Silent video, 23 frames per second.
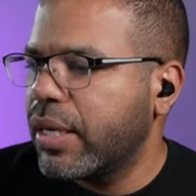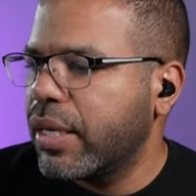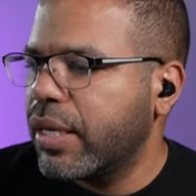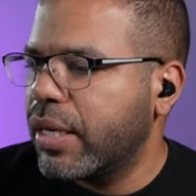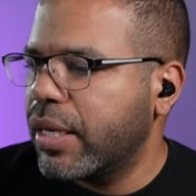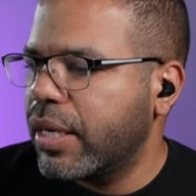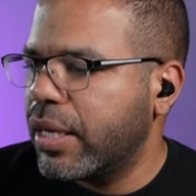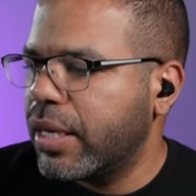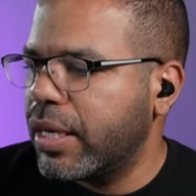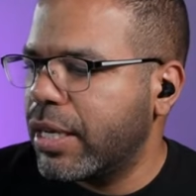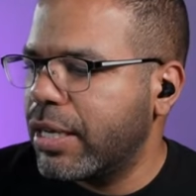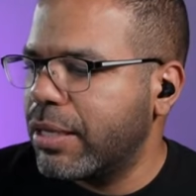
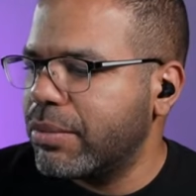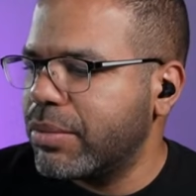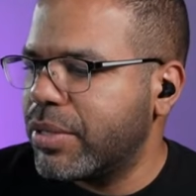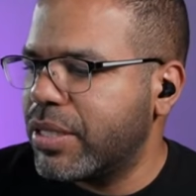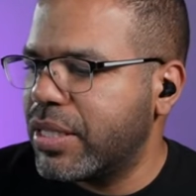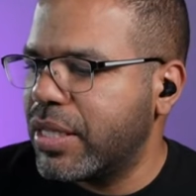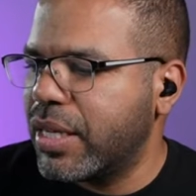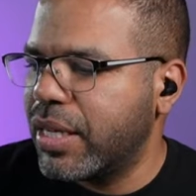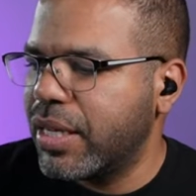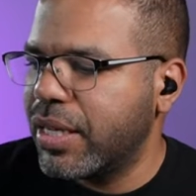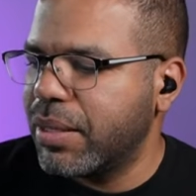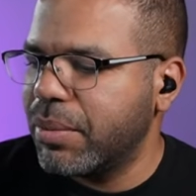
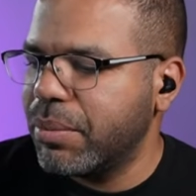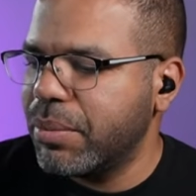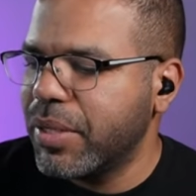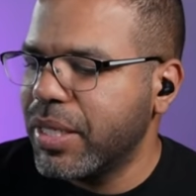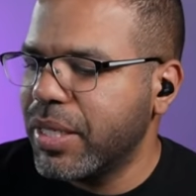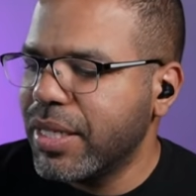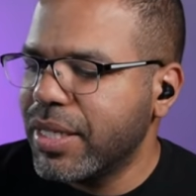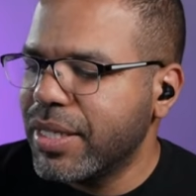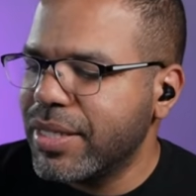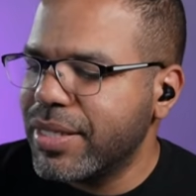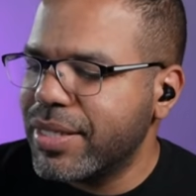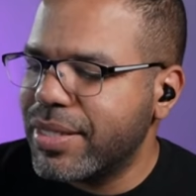Some
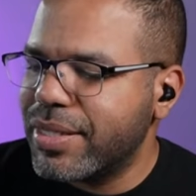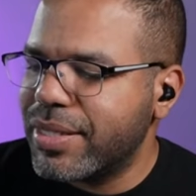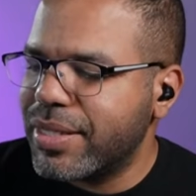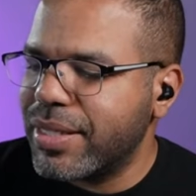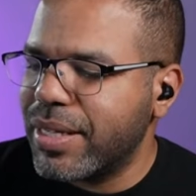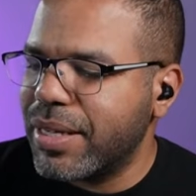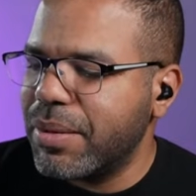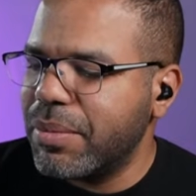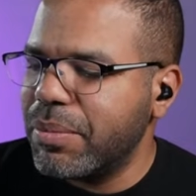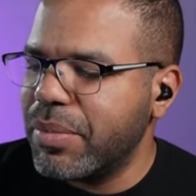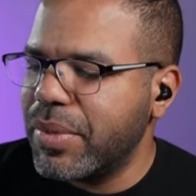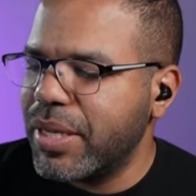
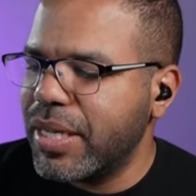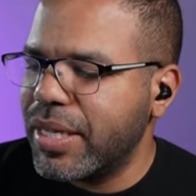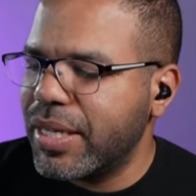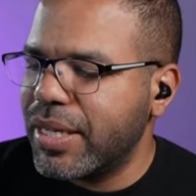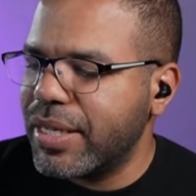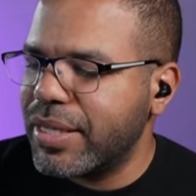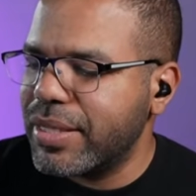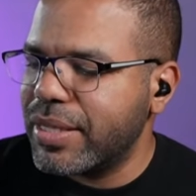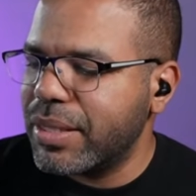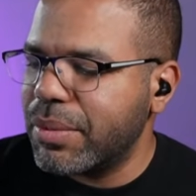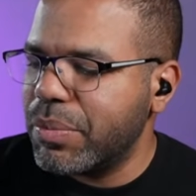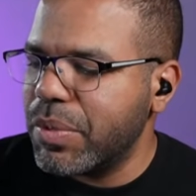
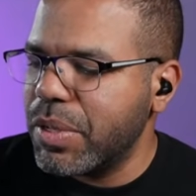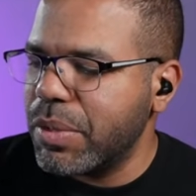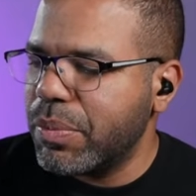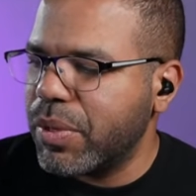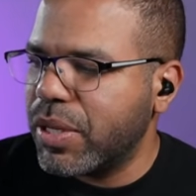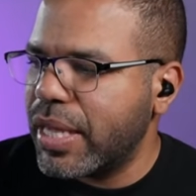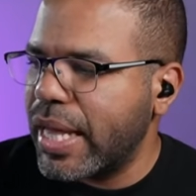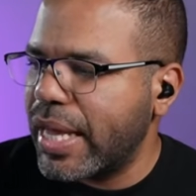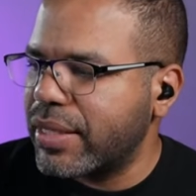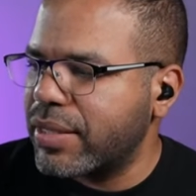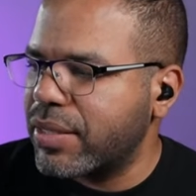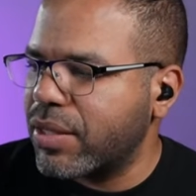people
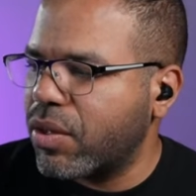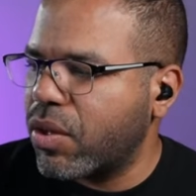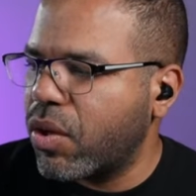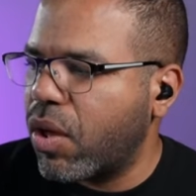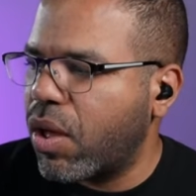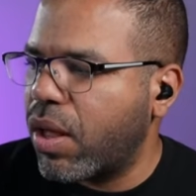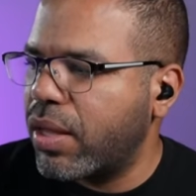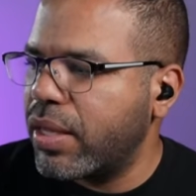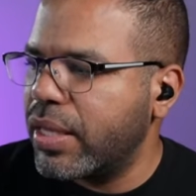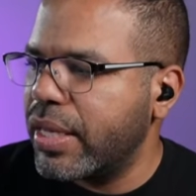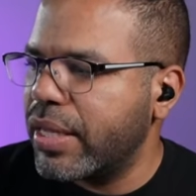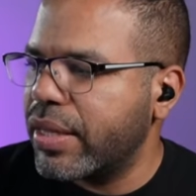like to
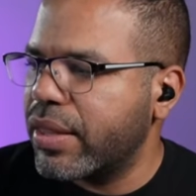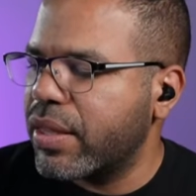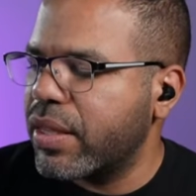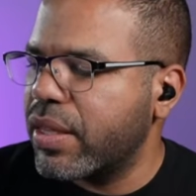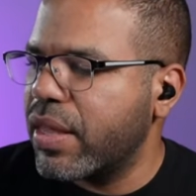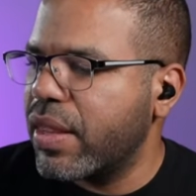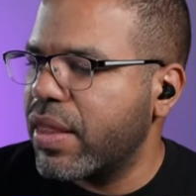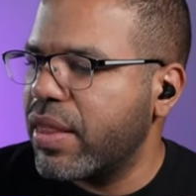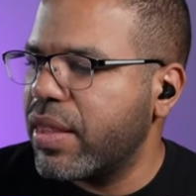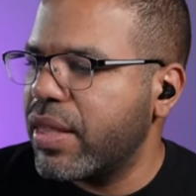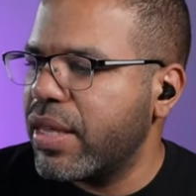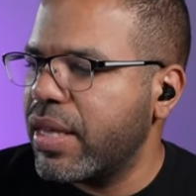call it
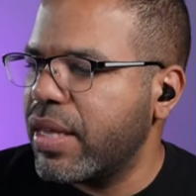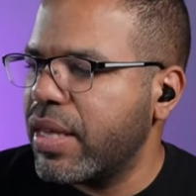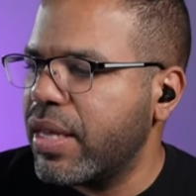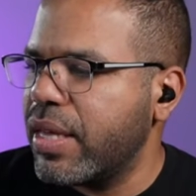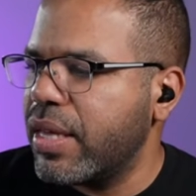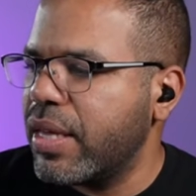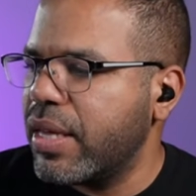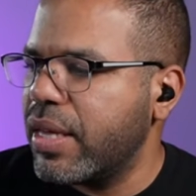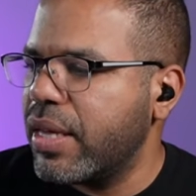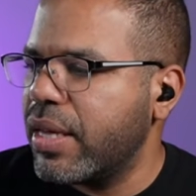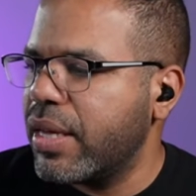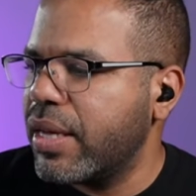
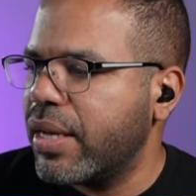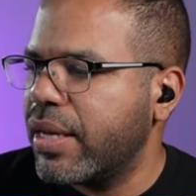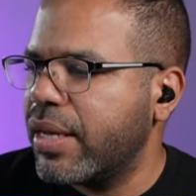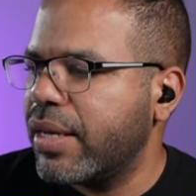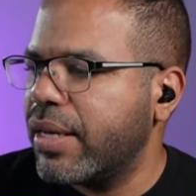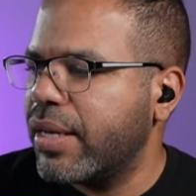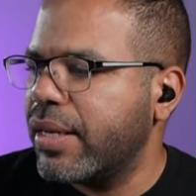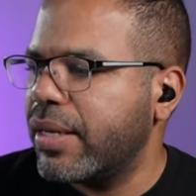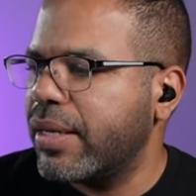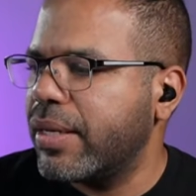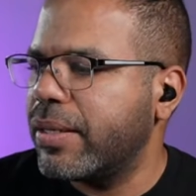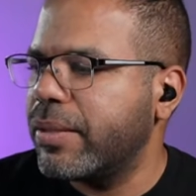the
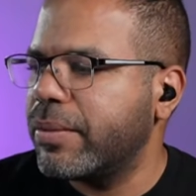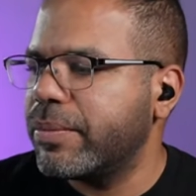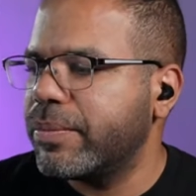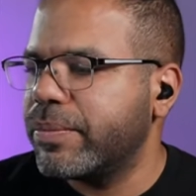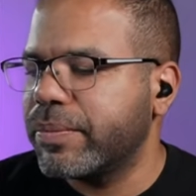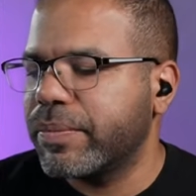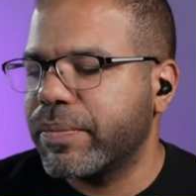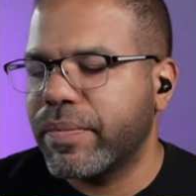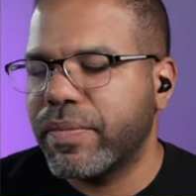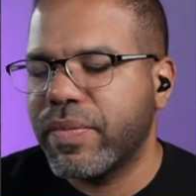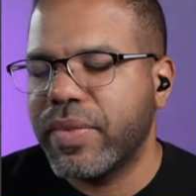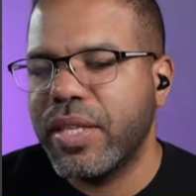
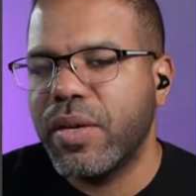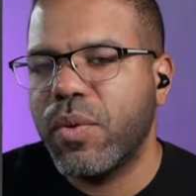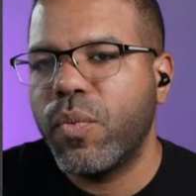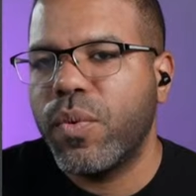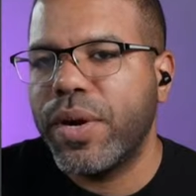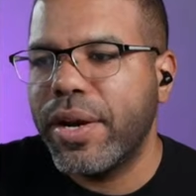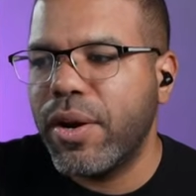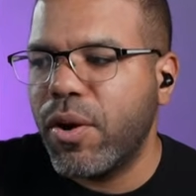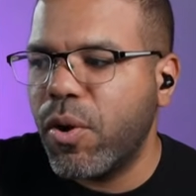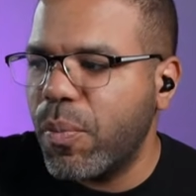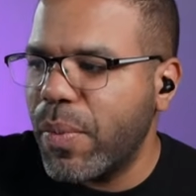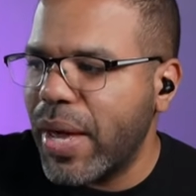
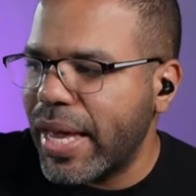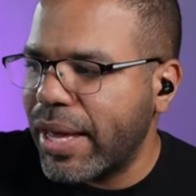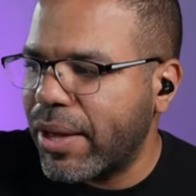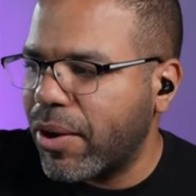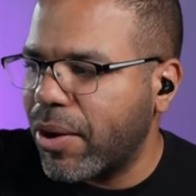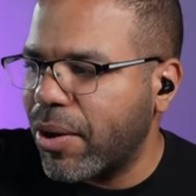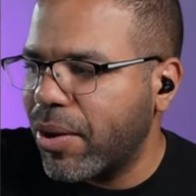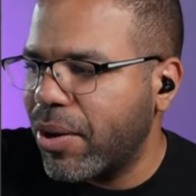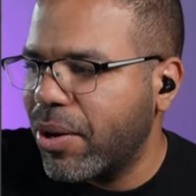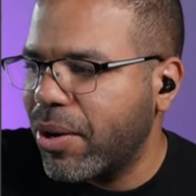widow maker